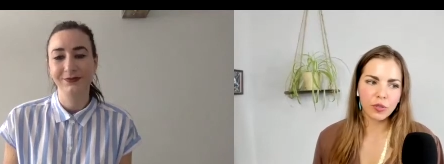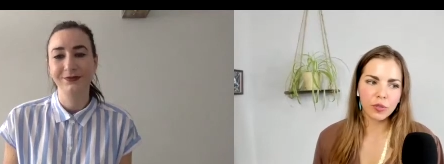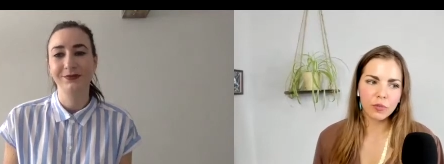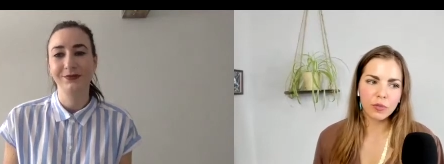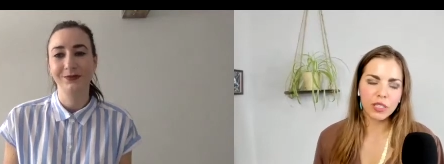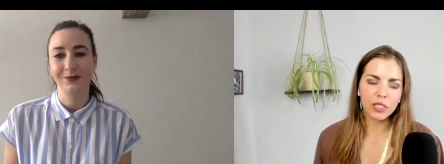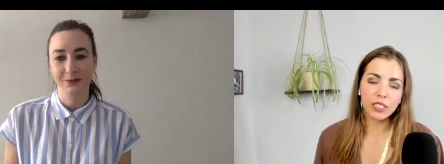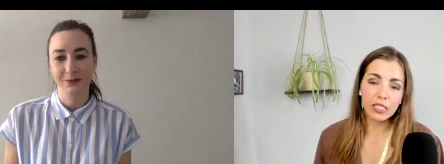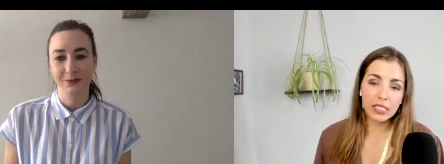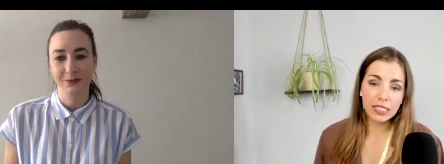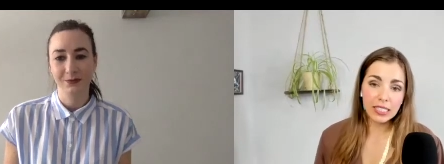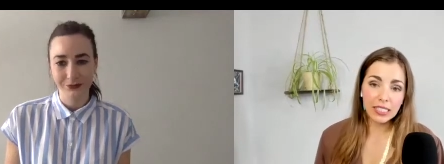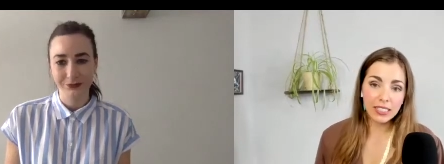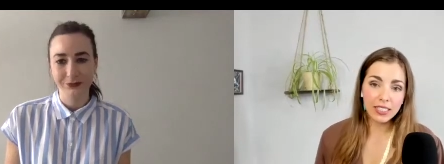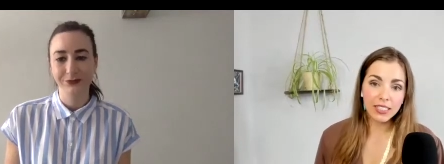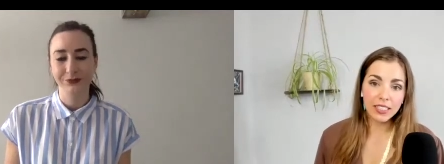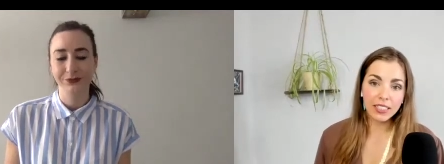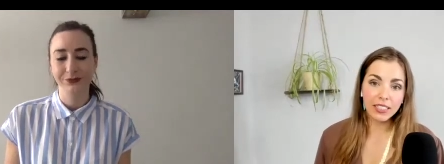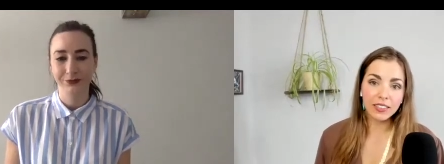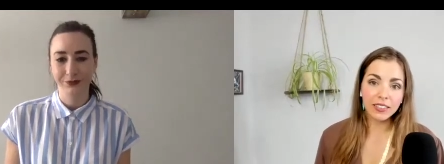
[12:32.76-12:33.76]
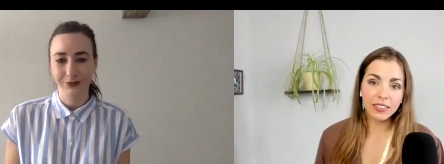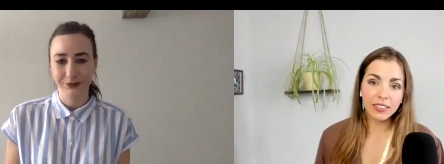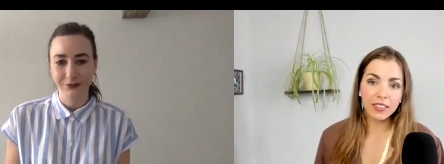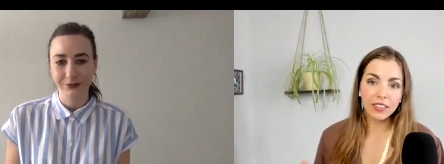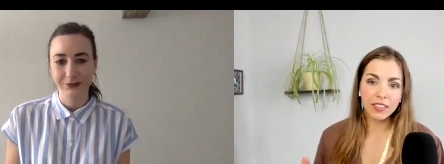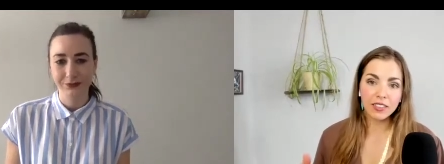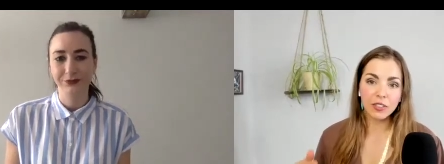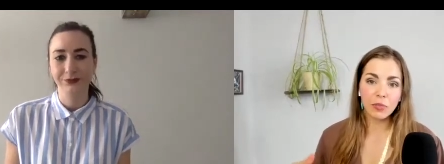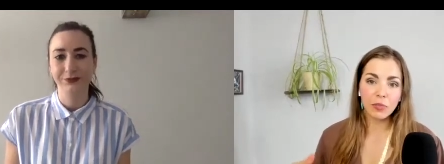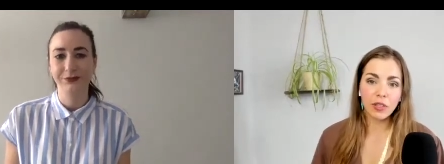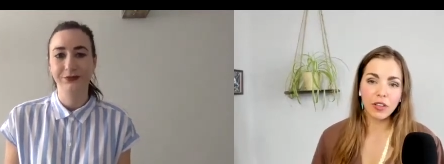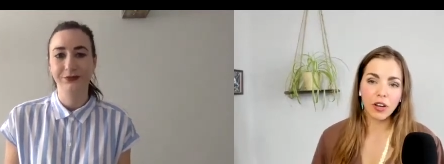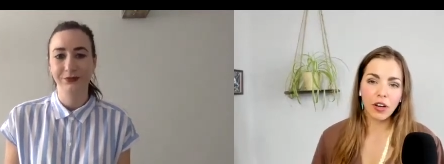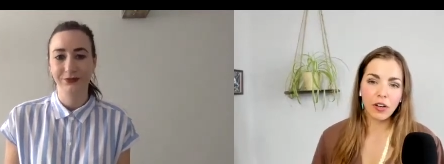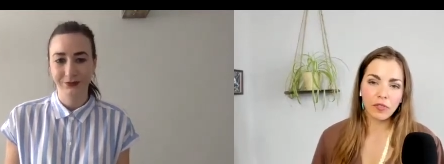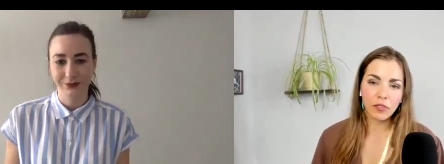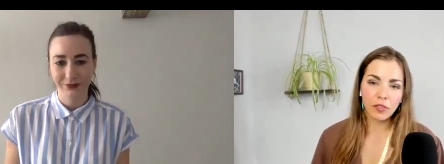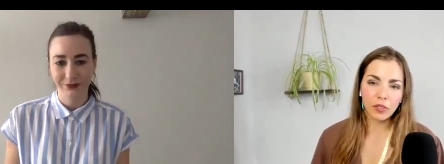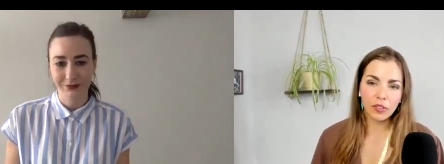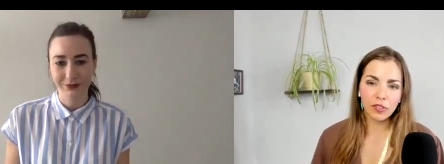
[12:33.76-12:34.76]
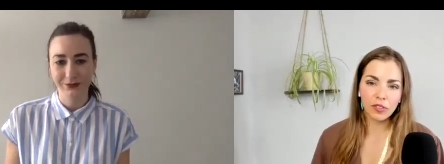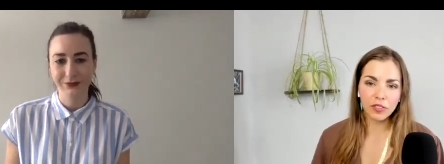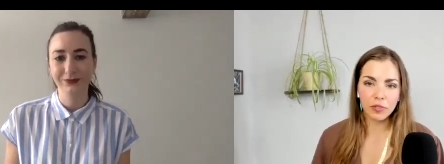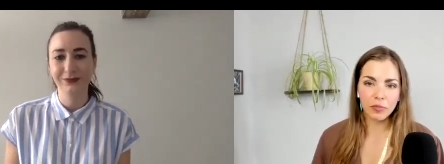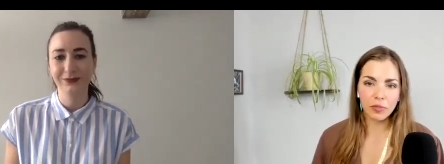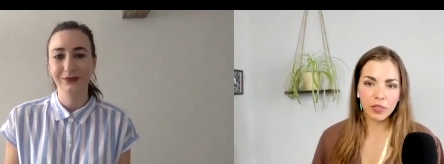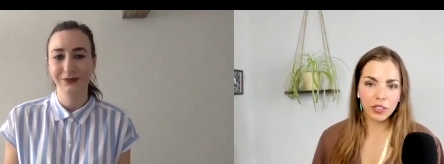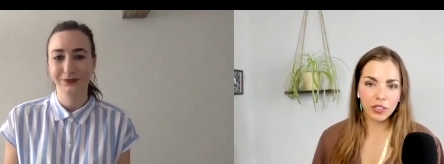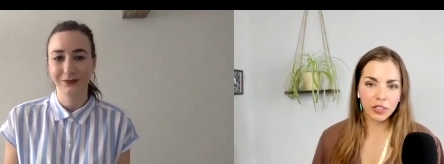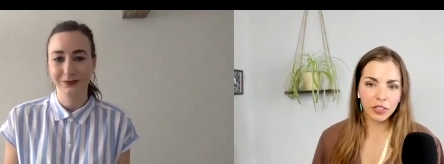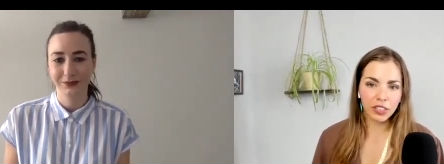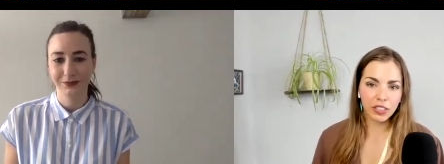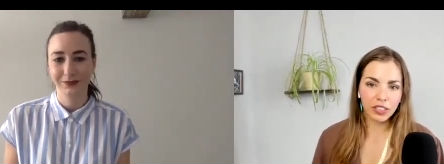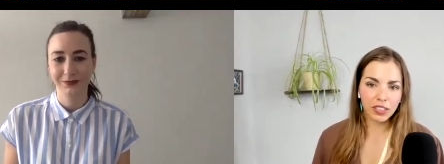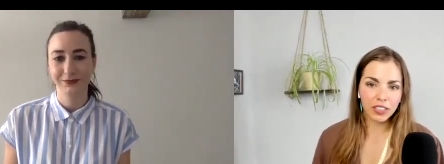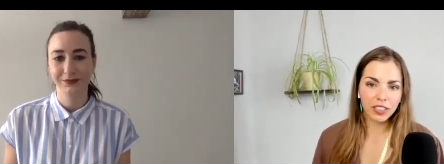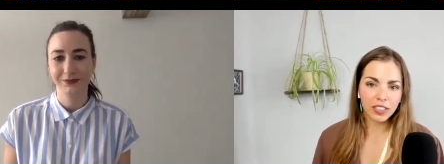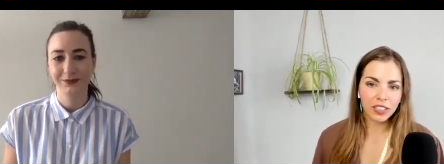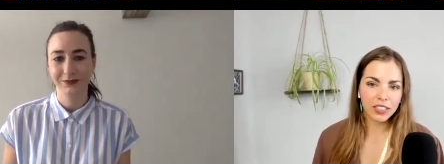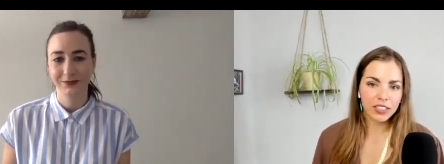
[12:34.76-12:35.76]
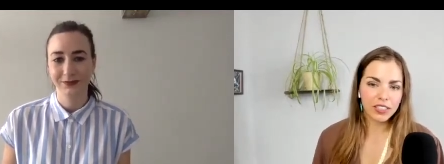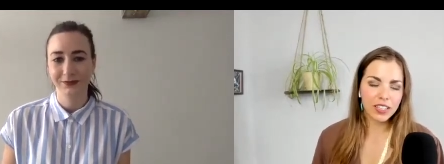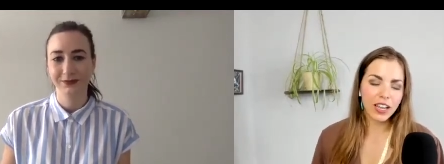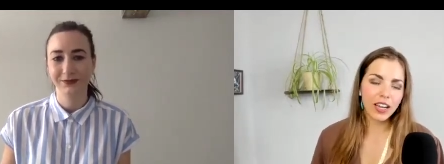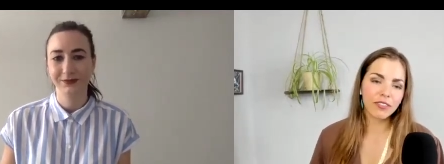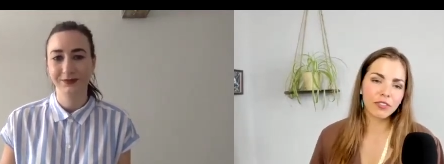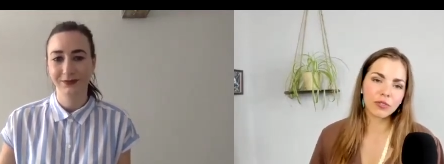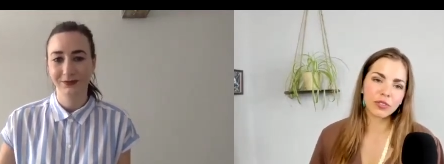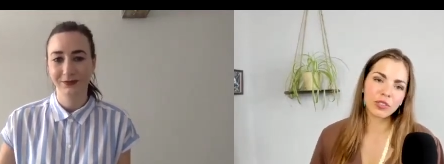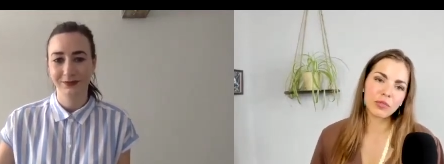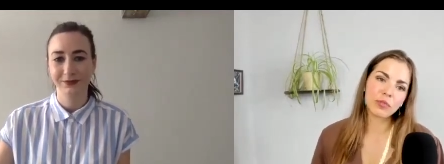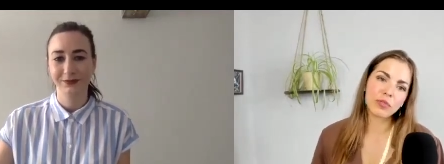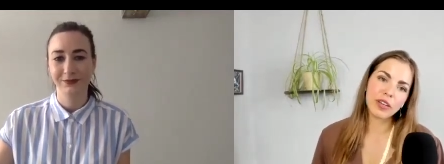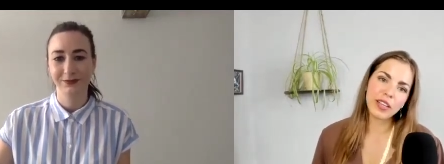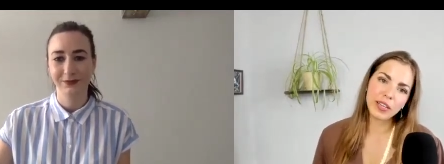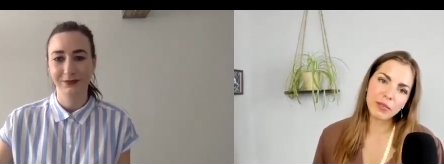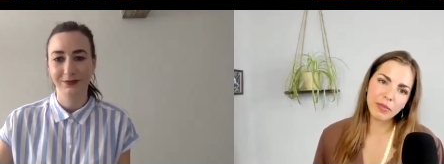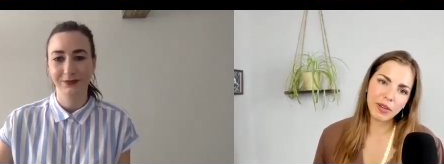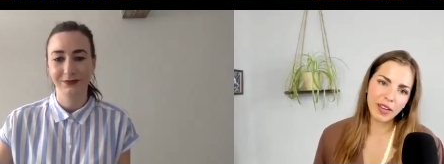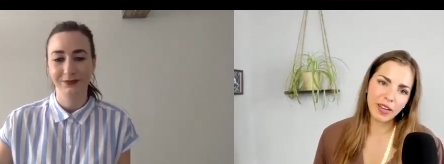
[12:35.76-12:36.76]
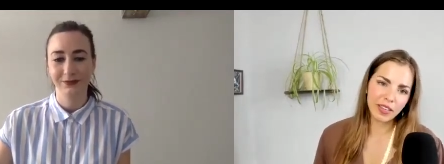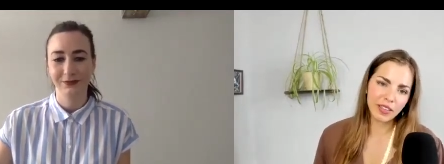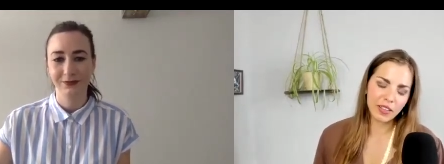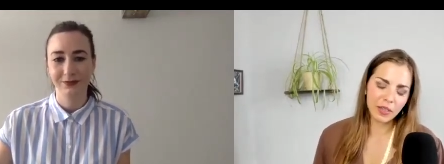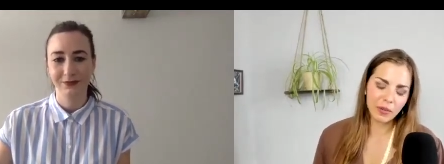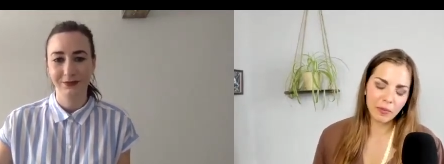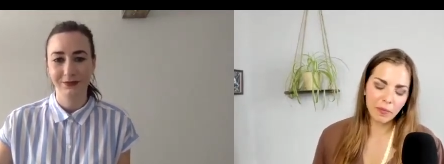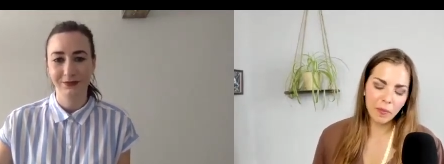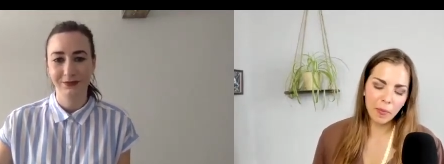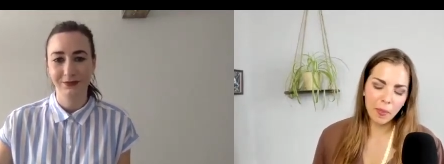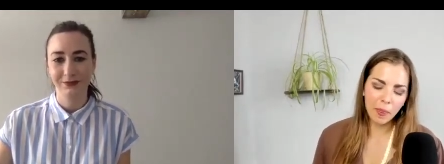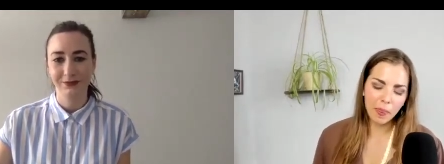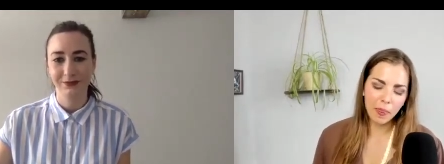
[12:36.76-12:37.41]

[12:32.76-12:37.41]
Speaker 1: be consistent, to be thoughtful, to be good, to have a real plan behind them.